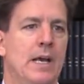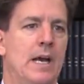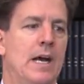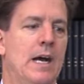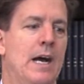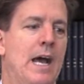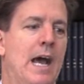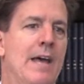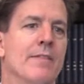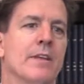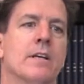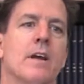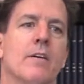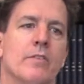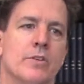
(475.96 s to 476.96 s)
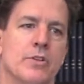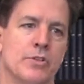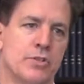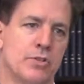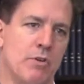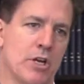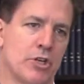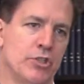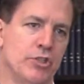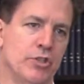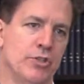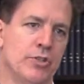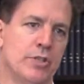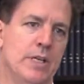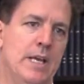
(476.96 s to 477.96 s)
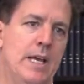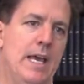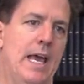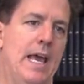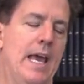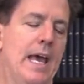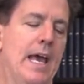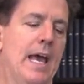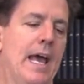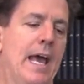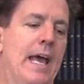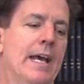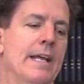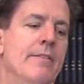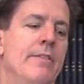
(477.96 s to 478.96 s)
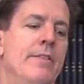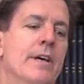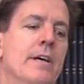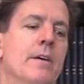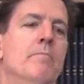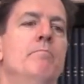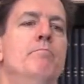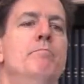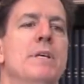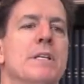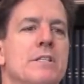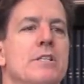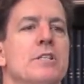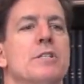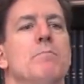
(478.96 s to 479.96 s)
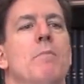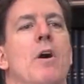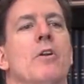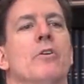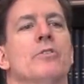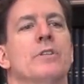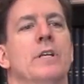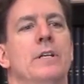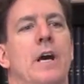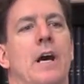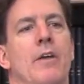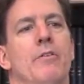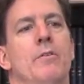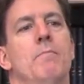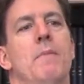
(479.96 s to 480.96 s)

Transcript: And the governance structures, and the business models and other